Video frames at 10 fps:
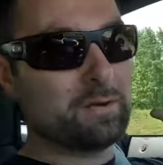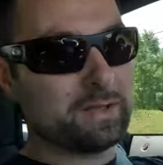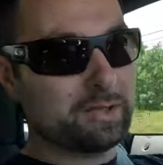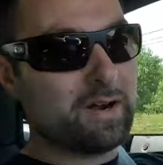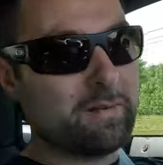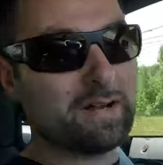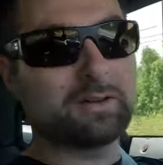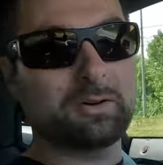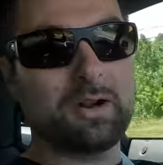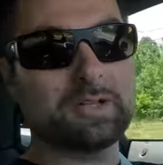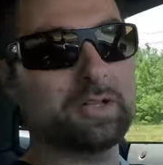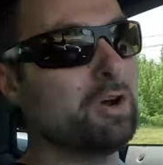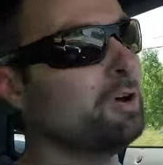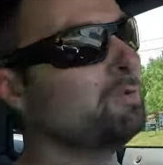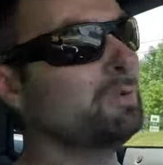We're going to drive back to the garage, and
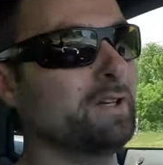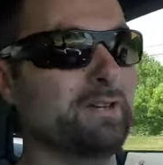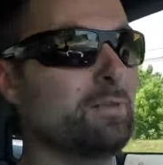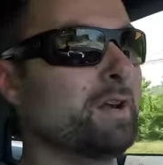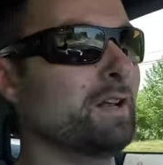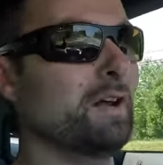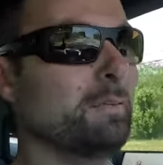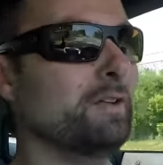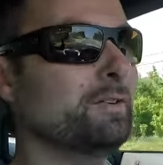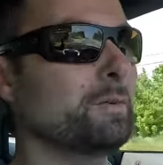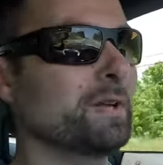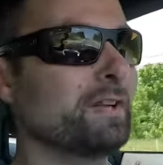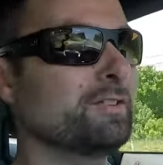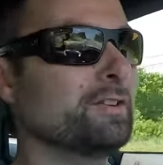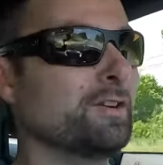hopefully it's waiting on me so we
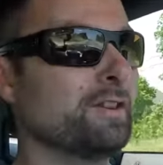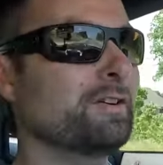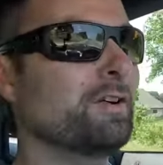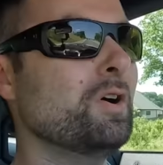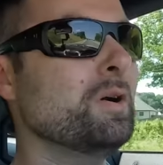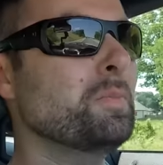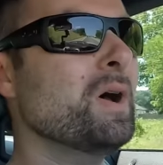can install it in the car.